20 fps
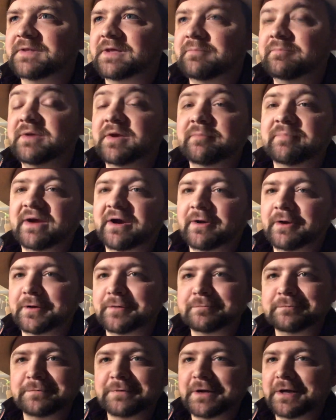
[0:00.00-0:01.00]

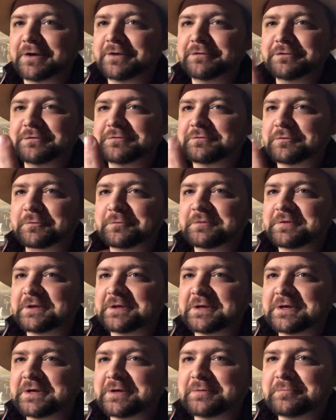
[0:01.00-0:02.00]
McBaron. I knew it started with
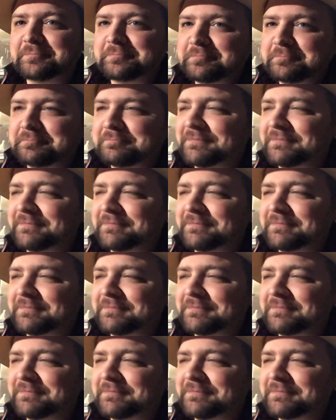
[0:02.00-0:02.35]
an M.